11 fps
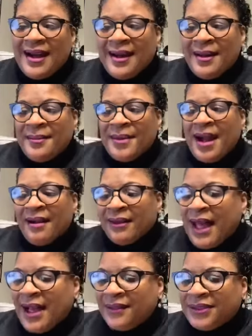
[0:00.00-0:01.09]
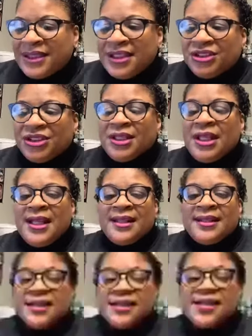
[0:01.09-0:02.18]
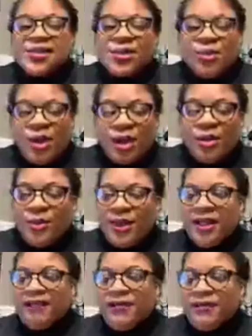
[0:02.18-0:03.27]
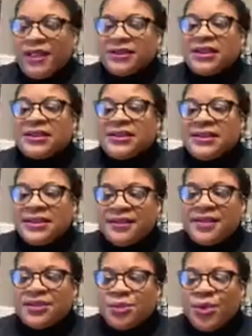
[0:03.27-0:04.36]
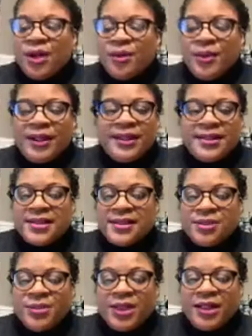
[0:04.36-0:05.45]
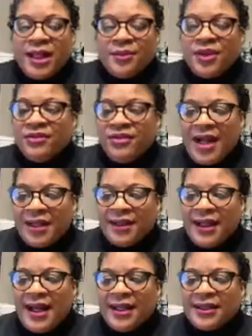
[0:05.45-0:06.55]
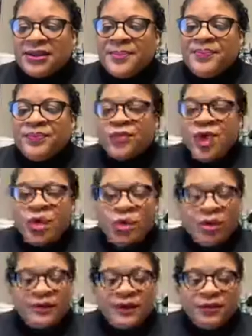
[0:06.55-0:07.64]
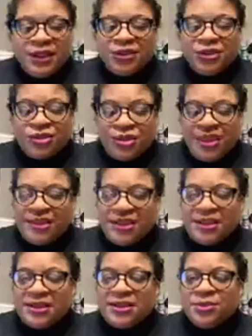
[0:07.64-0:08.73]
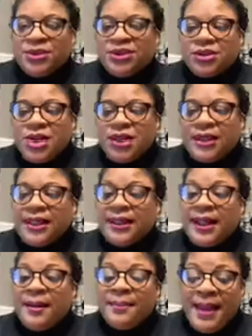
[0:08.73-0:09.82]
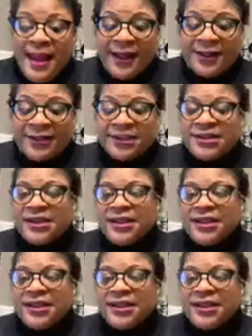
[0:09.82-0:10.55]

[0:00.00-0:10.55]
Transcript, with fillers: um, our live session. This is a work week for us, a serious work week. This is the week that we finalize all of the registrations. We start getting our packages